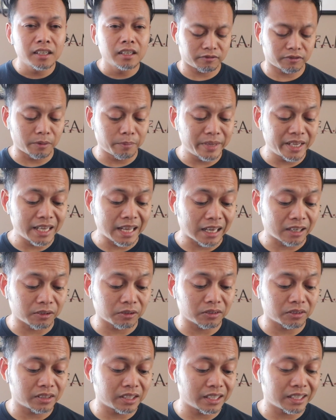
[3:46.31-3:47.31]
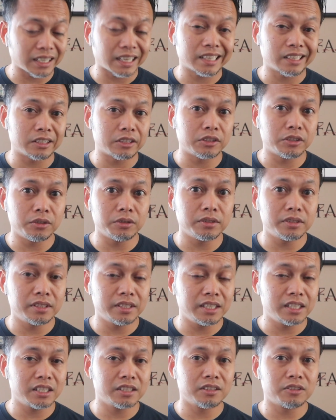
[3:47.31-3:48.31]
for me, I don't think I could use
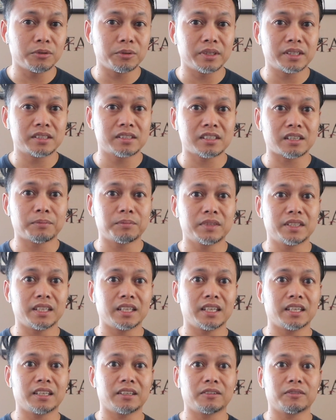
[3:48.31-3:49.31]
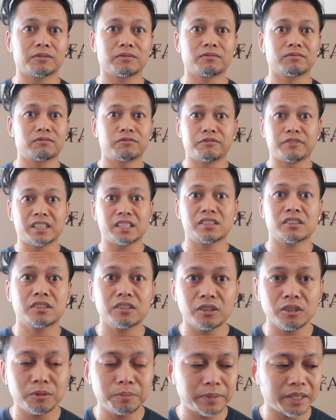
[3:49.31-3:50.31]
these doing something
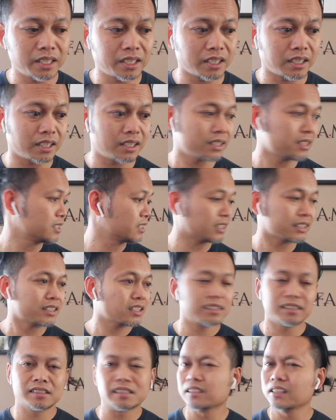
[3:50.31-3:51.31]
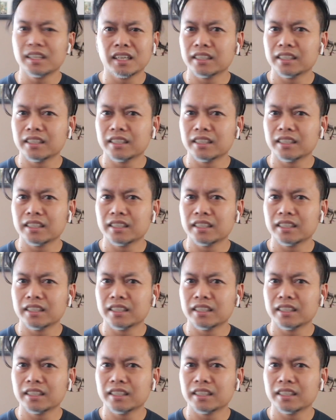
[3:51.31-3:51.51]
physical, because they just